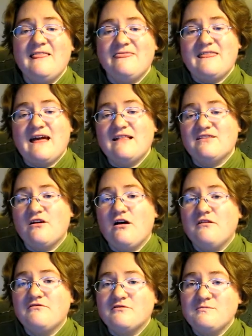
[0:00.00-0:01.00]
That's
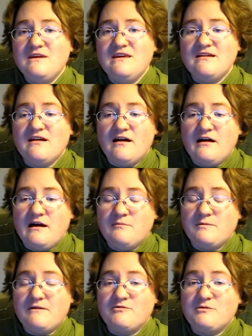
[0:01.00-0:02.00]
all for me. Hope
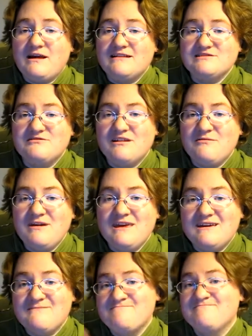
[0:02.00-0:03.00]
everyone has a great
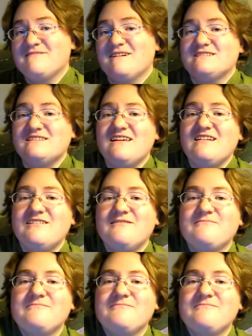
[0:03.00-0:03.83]
week. Talk to you later.